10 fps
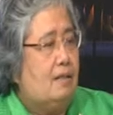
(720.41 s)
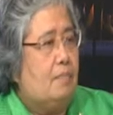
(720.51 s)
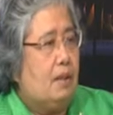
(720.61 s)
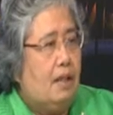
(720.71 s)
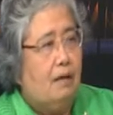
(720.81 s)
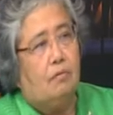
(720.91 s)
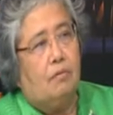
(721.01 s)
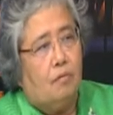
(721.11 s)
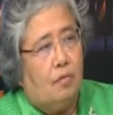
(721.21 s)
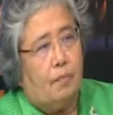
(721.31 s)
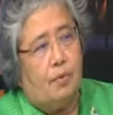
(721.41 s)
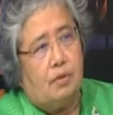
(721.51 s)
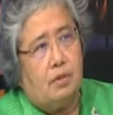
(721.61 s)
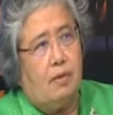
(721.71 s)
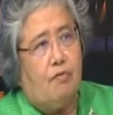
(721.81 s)
But now, of
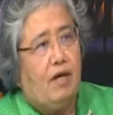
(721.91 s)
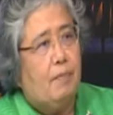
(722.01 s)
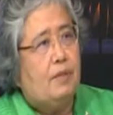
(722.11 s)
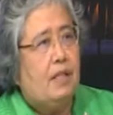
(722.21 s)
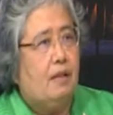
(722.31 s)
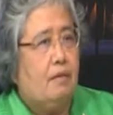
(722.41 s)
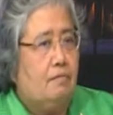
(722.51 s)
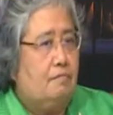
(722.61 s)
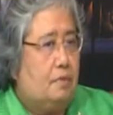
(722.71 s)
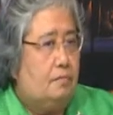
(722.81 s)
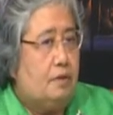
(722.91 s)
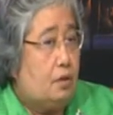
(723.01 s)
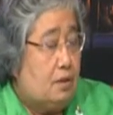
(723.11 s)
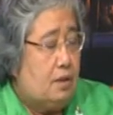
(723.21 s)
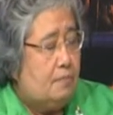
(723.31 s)
course, about 5% of the
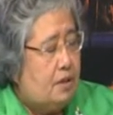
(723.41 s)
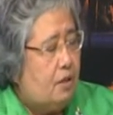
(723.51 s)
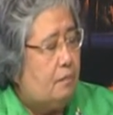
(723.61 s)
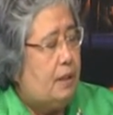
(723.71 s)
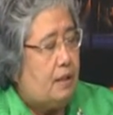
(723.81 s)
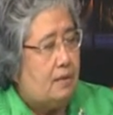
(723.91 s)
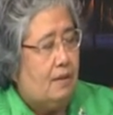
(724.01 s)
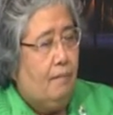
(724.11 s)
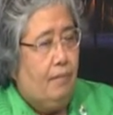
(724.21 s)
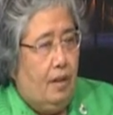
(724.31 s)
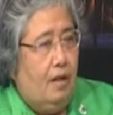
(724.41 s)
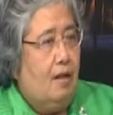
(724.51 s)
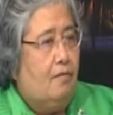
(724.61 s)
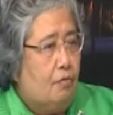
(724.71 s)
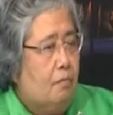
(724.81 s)
consumption of drugs
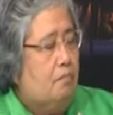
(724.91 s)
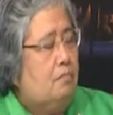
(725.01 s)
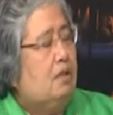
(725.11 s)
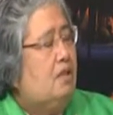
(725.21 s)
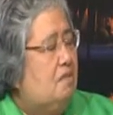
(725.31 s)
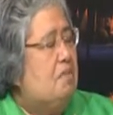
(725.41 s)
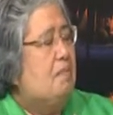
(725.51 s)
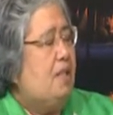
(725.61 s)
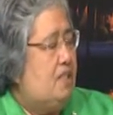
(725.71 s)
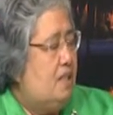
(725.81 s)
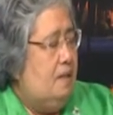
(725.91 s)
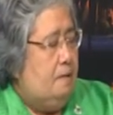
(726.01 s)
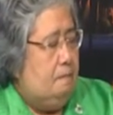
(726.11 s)
are from herbal medicine.